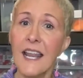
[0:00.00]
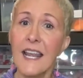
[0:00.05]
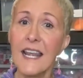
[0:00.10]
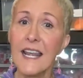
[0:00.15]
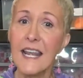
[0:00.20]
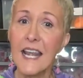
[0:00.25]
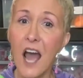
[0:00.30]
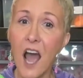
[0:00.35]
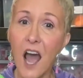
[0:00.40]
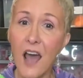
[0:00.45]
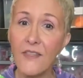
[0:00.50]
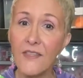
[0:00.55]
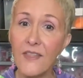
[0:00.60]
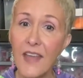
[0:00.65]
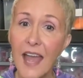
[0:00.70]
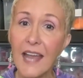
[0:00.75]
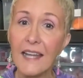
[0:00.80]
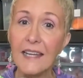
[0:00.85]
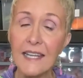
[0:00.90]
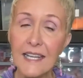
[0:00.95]
not
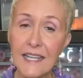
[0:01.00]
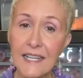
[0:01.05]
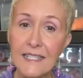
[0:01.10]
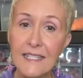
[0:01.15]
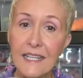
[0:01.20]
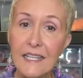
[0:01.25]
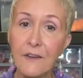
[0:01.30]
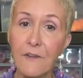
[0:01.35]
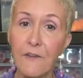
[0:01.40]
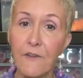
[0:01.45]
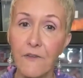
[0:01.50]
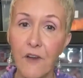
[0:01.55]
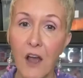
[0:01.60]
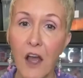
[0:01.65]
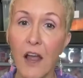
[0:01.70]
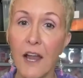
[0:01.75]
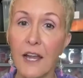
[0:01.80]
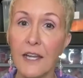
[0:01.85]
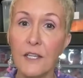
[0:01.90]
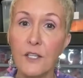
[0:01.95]
that easy to
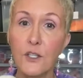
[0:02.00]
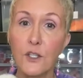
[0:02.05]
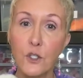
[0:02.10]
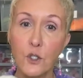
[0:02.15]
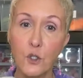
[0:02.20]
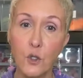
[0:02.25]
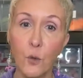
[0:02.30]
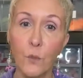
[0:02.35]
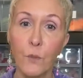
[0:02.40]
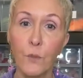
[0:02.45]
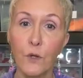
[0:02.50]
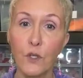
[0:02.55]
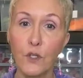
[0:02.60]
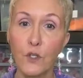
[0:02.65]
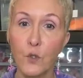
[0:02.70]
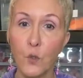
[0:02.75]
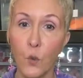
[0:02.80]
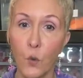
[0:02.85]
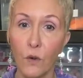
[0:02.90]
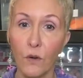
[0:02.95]
find super
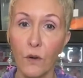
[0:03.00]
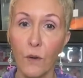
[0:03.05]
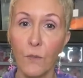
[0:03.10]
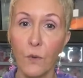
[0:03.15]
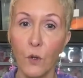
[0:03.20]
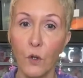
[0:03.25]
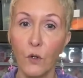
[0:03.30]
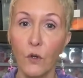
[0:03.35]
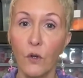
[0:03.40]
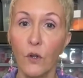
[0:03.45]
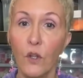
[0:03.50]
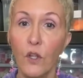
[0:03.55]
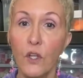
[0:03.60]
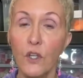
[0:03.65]
durable